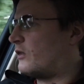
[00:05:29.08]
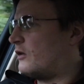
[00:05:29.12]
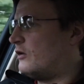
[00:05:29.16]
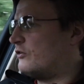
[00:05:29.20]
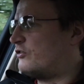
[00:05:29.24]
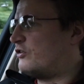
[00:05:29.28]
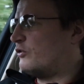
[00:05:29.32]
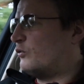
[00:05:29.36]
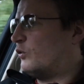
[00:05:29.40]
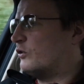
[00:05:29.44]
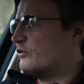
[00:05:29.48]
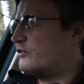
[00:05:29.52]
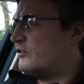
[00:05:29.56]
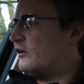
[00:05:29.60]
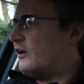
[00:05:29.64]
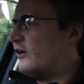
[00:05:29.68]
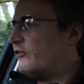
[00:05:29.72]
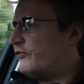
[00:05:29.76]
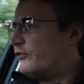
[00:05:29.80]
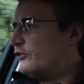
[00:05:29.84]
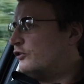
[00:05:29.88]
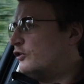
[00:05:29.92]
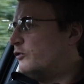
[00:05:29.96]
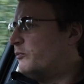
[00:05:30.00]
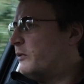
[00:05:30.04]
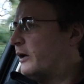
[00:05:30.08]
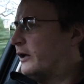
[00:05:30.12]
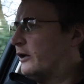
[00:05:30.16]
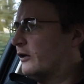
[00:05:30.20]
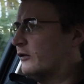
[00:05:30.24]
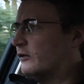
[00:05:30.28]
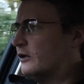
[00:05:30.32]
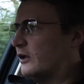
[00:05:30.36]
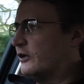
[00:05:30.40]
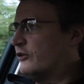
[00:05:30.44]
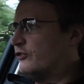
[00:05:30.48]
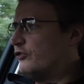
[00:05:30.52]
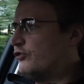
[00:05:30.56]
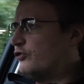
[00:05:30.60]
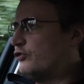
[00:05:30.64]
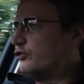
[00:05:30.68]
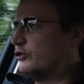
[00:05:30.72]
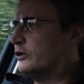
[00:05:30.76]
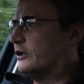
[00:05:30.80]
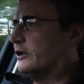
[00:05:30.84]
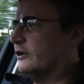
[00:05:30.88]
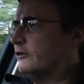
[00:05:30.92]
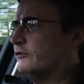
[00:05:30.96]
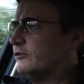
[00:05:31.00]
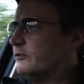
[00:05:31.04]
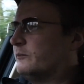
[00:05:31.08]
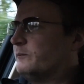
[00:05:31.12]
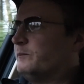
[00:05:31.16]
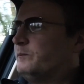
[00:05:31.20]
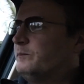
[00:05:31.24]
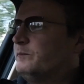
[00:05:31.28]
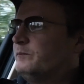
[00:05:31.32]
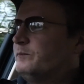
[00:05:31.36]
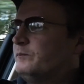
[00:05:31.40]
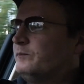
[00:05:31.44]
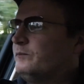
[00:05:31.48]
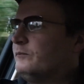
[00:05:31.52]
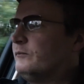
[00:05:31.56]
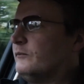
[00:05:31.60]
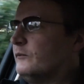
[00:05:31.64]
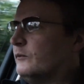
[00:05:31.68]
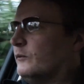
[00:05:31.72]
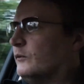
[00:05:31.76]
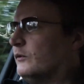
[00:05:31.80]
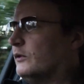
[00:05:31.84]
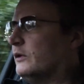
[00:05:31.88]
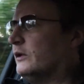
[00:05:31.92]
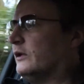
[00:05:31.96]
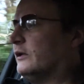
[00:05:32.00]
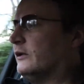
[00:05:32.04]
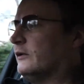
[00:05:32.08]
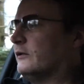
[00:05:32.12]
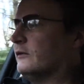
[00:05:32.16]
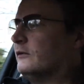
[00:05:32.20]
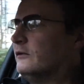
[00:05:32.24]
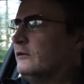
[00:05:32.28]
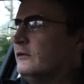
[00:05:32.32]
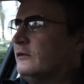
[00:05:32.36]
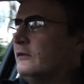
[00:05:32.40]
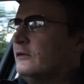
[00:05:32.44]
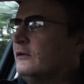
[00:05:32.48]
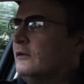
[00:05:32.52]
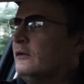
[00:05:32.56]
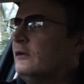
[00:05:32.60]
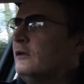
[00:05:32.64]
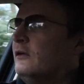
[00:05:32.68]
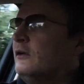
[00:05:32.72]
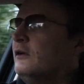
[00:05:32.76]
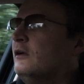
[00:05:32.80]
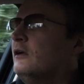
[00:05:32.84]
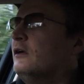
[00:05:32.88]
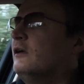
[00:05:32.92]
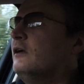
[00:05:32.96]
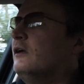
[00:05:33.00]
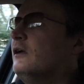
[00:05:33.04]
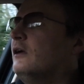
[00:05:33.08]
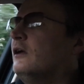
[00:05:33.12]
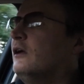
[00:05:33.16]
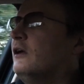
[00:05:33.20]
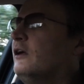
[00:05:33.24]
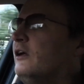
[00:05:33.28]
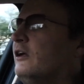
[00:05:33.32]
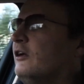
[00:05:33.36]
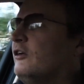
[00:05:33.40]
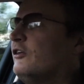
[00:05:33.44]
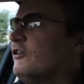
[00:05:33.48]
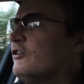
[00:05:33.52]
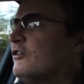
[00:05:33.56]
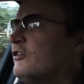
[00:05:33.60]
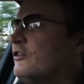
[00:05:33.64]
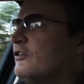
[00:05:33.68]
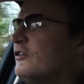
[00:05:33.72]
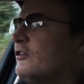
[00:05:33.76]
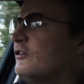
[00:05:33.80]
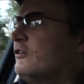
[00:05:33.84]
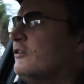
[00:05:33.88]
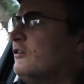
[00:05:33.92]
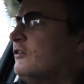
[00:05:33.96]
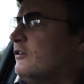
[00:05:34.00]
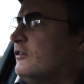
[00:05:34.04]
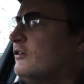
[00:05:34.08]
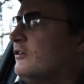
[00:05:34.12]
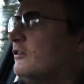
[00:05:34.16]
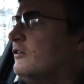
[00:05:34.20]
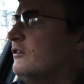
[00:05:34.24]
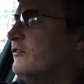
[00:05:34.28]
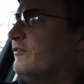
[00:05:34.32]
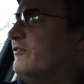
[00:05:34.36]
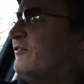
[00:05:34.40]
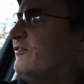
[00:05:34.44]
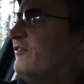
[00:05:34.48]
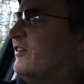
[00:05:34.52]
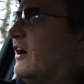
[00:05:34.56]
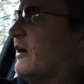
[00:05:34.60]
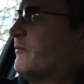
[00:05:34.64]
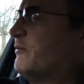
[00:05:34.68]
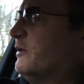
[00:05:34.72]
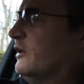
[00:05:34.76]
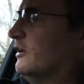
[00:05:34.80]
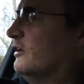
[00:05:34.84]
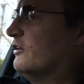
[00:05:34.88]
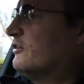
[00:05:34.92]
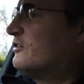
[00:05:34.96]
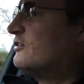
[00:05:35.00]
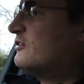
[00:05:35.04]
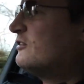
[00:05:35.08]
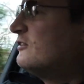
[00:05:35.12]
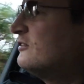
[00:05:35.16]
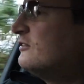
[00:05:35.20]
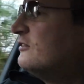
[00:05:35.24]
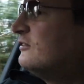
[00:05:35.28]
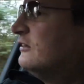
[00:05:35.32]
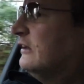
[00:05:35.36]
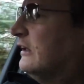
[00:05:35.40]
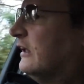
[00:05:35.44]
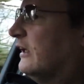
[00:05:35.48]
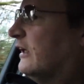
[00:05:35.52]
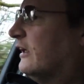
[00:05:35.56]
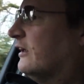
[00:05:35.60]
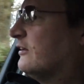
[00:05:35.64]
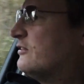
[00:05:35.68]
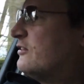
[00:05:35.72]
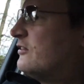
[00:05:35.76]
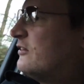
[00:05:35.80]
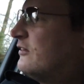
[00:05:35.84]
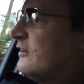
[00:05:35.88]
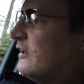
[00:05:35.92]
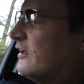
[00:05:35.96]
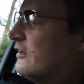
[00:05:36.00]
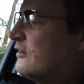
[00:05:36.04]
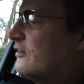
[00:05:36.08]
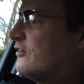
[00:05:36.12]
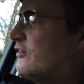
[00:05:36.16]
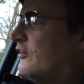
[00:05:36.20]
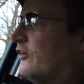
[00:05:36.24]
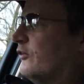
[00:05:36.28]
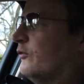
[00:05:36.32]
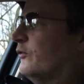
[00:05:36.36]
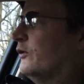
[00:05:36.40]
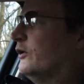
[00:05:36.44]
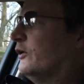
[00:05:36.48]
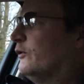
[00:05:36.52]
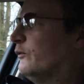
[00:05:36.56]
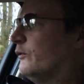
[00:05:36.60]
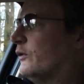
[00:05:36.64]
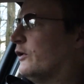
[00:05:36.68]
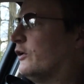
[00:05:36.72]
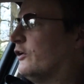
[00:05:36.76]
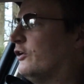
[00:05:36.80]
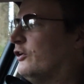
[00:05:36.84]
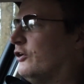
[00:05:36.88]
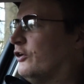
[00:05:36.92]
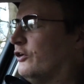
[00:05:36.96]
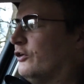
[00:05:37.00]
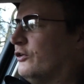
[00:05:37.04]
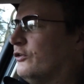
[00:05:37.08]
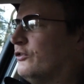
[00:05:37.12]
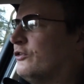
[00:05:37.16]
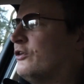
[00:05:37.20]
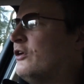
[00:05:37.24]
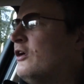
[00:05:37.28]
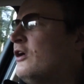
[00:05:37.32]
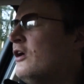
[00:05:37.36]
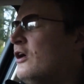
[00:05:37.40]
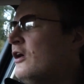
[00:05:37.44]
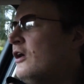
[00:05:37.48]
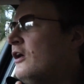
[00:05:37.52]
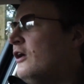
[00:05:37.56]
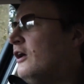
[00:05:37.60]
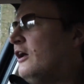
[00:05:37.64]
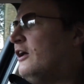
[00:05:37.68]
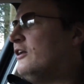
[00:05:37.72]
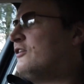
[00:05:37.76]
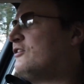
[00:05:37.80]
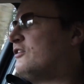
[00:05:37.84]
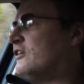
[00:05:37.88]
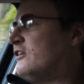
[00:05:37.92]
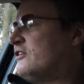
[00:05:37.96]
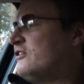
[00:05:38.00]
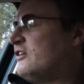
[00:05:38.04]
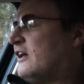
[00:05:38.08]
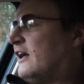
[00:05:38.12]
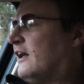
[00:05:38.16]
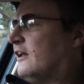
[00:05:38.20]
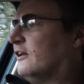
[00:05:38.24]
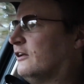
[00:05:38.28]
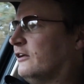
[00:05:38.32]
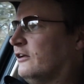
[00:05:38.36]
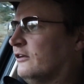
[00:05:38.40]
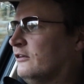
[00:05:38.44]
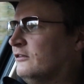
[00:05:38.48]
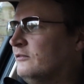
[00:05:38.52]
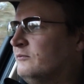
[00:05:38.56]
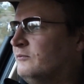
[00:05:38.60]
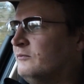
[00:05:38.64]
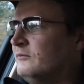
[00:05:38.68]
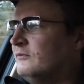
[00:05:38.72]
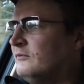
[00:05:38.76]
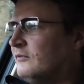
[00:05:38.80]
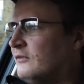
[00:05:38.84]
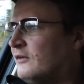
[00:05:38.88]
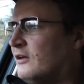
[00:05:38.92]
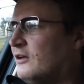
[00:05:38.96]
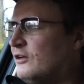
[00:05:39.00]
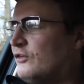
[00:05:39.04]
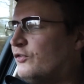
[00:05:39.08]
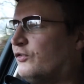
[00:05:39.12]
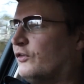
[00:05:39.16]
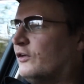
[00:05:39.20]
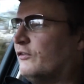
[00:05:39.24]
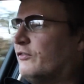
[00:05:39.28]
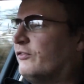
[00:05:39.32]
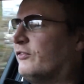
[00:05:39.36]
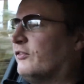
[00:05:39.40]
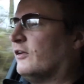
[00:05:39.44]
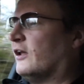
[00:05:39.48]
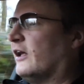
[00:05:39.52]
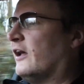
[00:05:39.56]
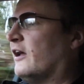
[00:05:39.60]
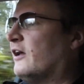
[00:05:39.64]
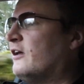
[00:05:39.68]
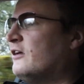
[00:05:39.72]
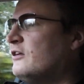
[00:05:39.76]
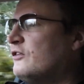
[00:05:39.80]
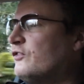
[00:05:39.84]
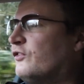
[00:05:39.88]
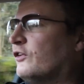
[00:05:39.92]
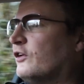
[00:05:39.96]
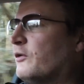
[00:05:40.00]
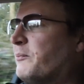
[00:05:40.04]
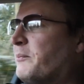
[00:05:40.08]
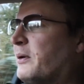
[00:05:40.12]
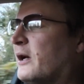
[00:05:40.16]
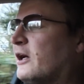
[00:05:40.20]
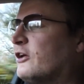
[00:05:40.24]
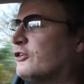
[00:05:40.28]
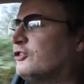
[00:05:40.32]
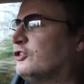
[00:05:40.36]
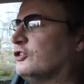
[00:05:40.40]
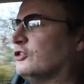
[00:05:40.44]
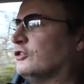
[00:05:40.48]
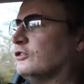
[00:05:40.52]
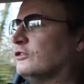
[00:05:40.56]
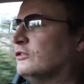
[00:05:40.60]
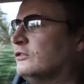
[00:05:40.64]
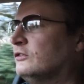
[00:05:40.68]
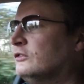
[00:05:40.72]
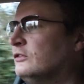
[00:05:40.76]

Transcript: So what's the Alfa Romeo like to drive? Well, it's fabulous. Yes, that's the word we're going to use. It's Italian, it's full of flair, it's full of passion.